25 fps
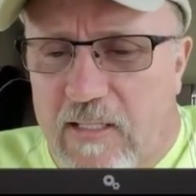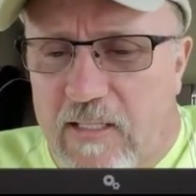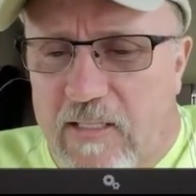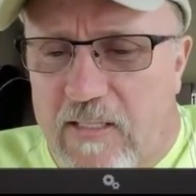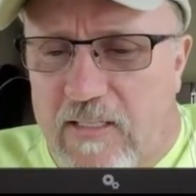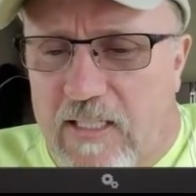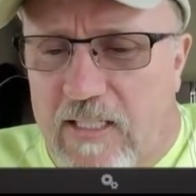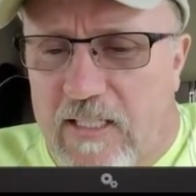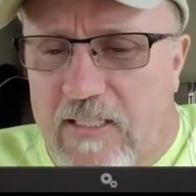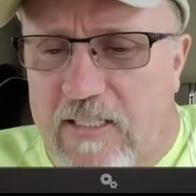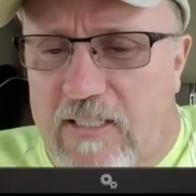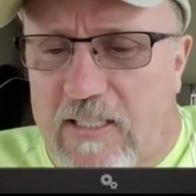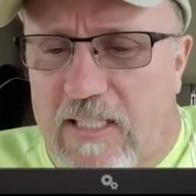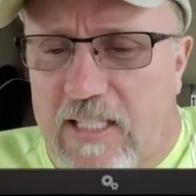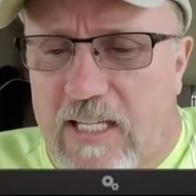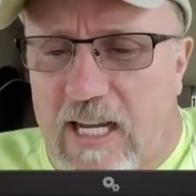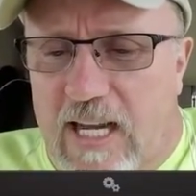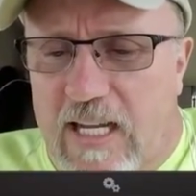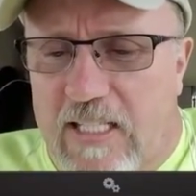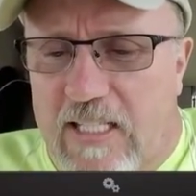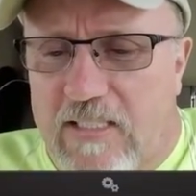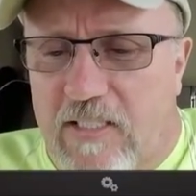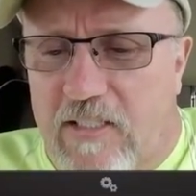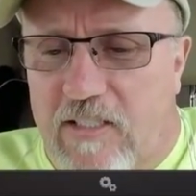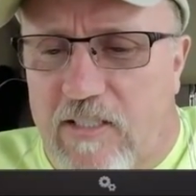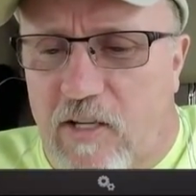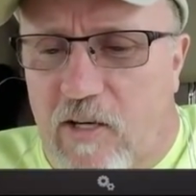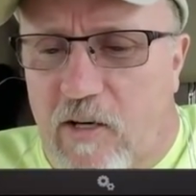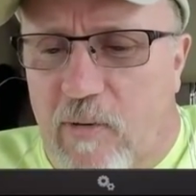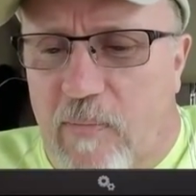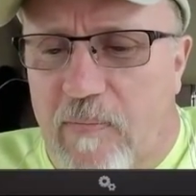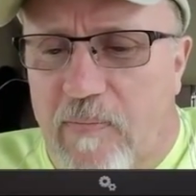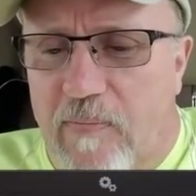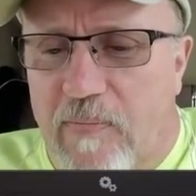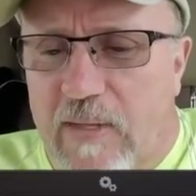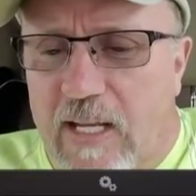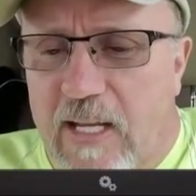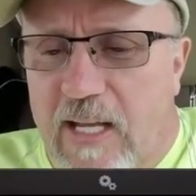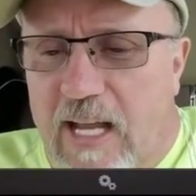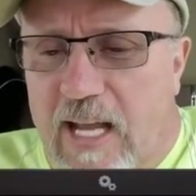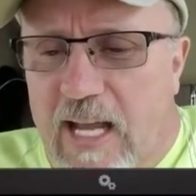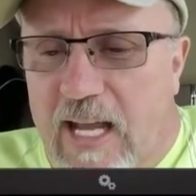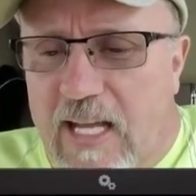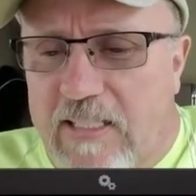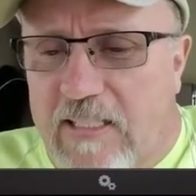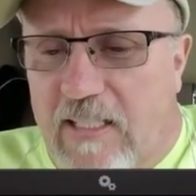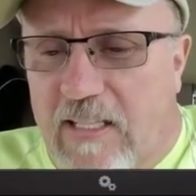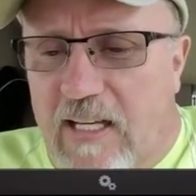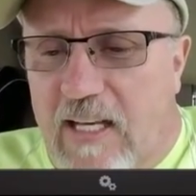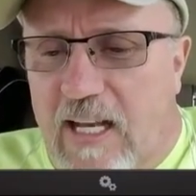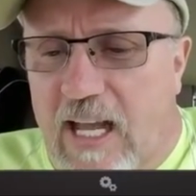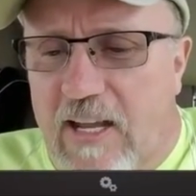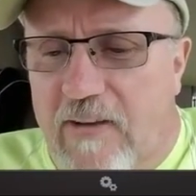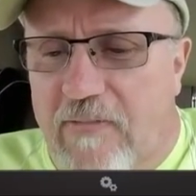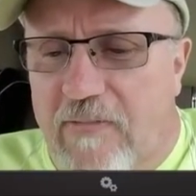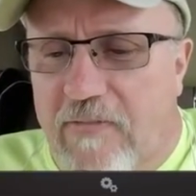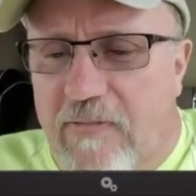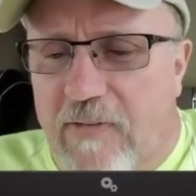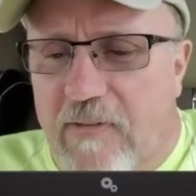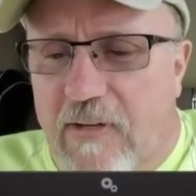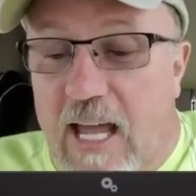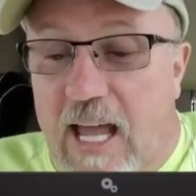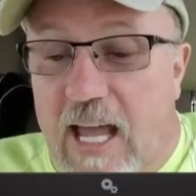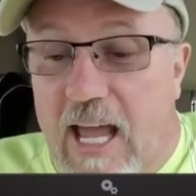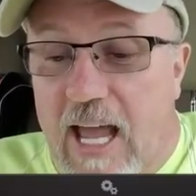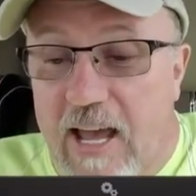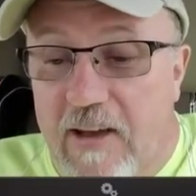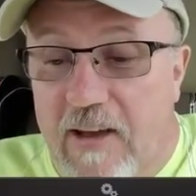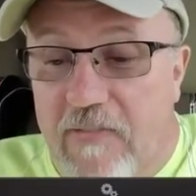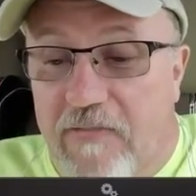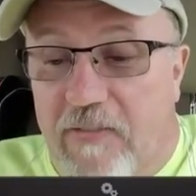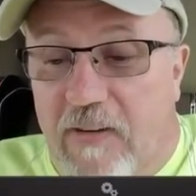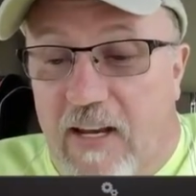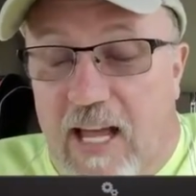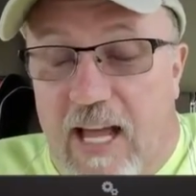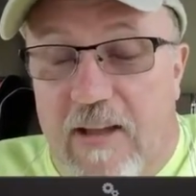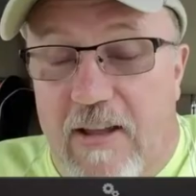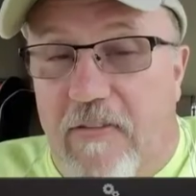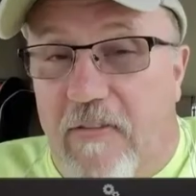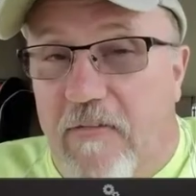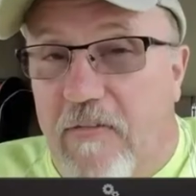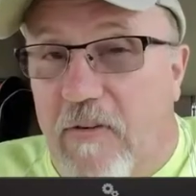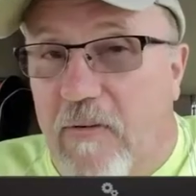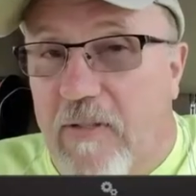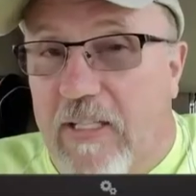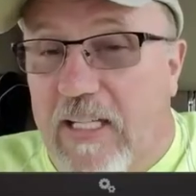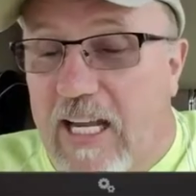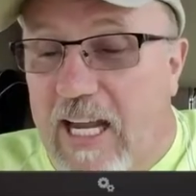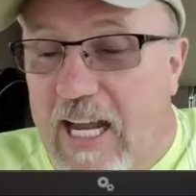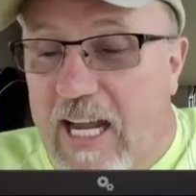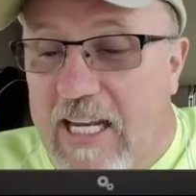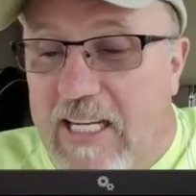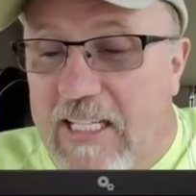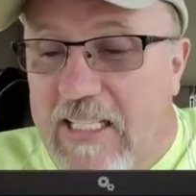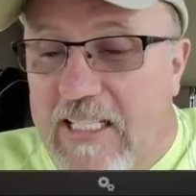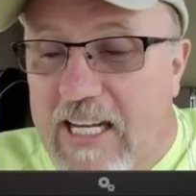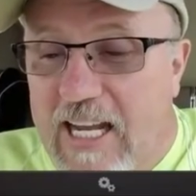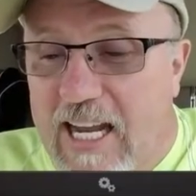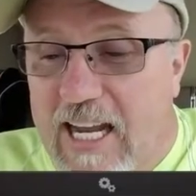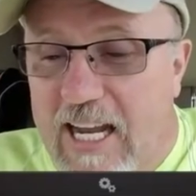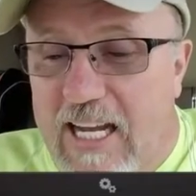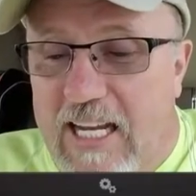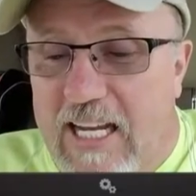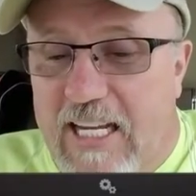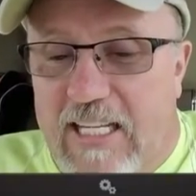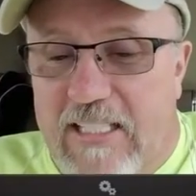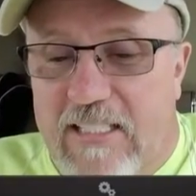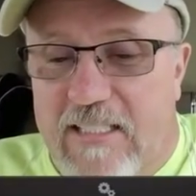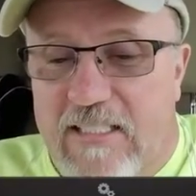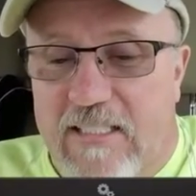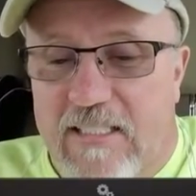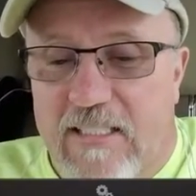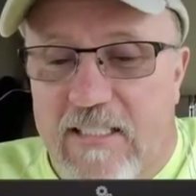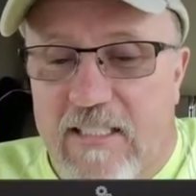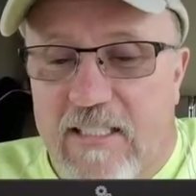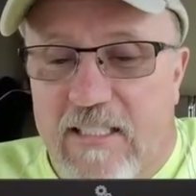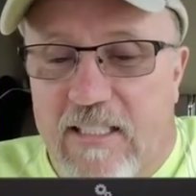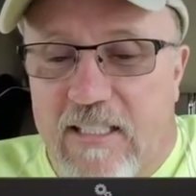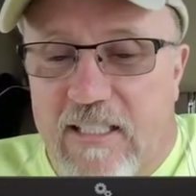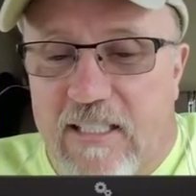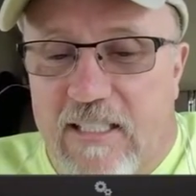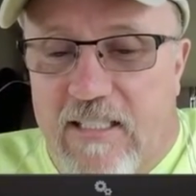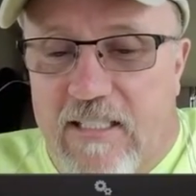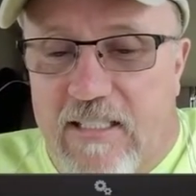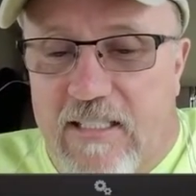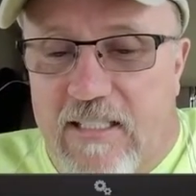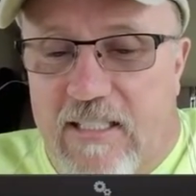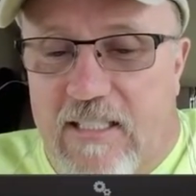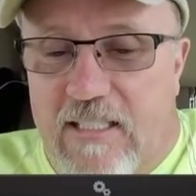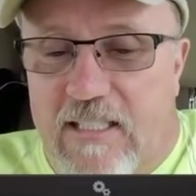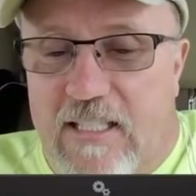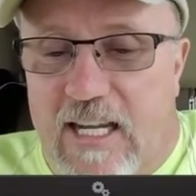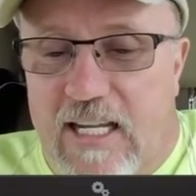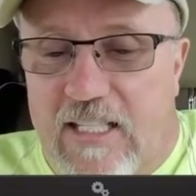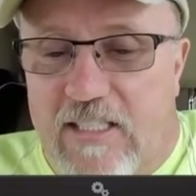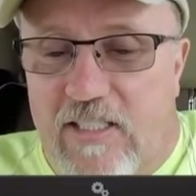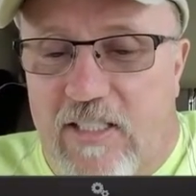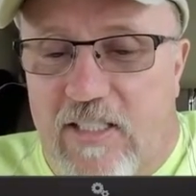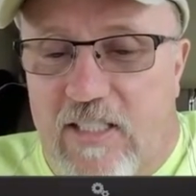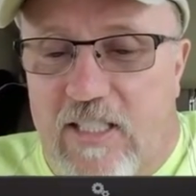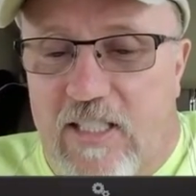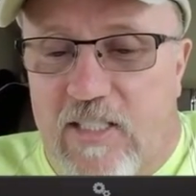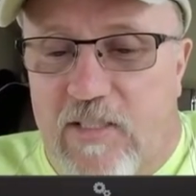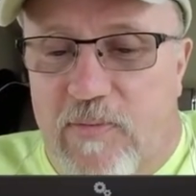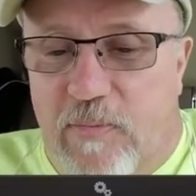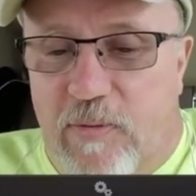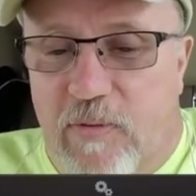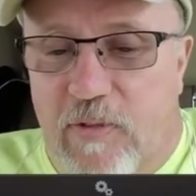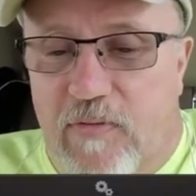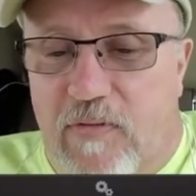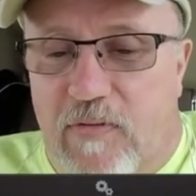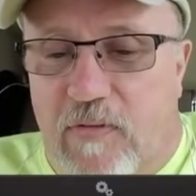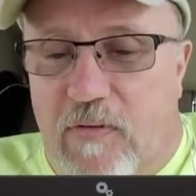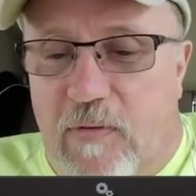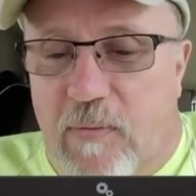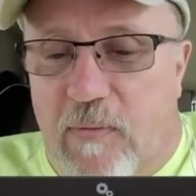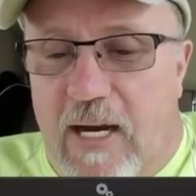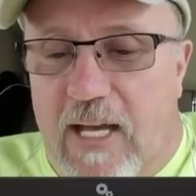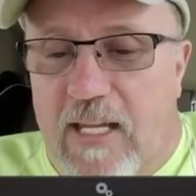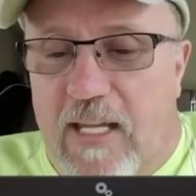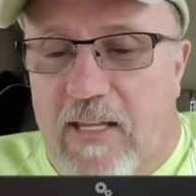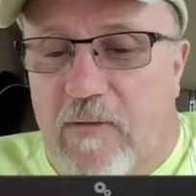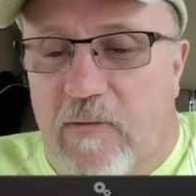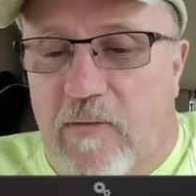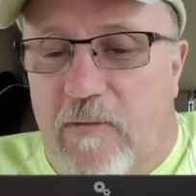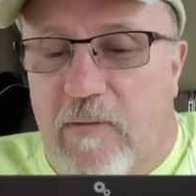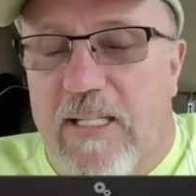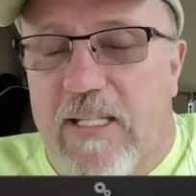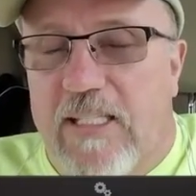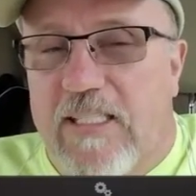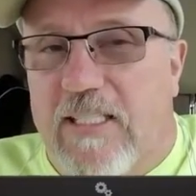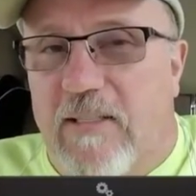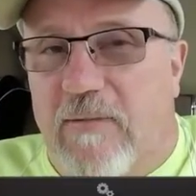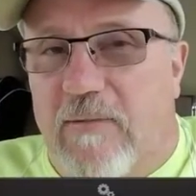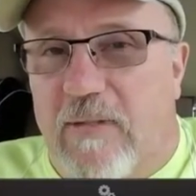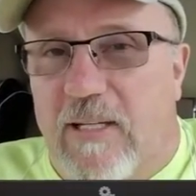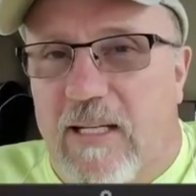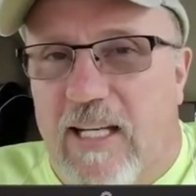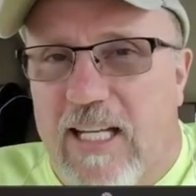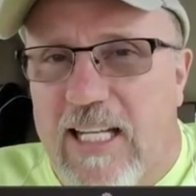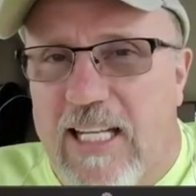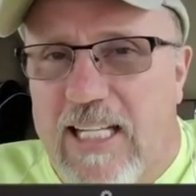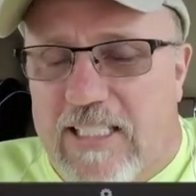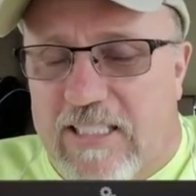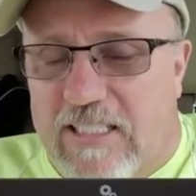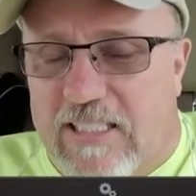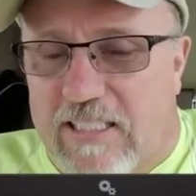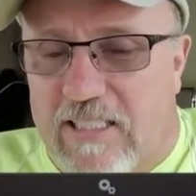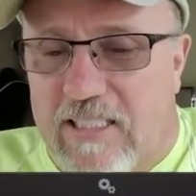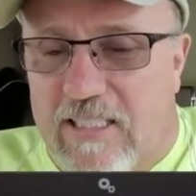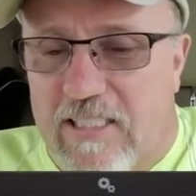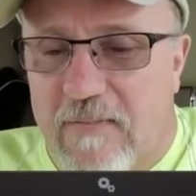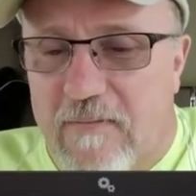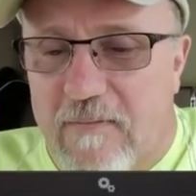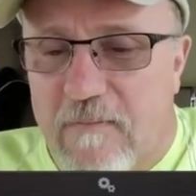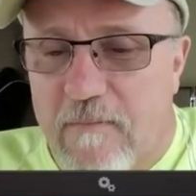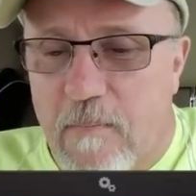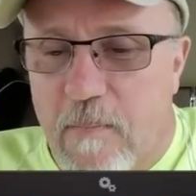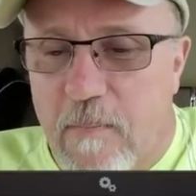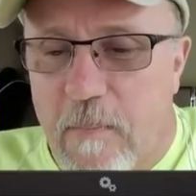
Since the isotope has a half-life of only 8 days, the detection is proof of a rather recent release.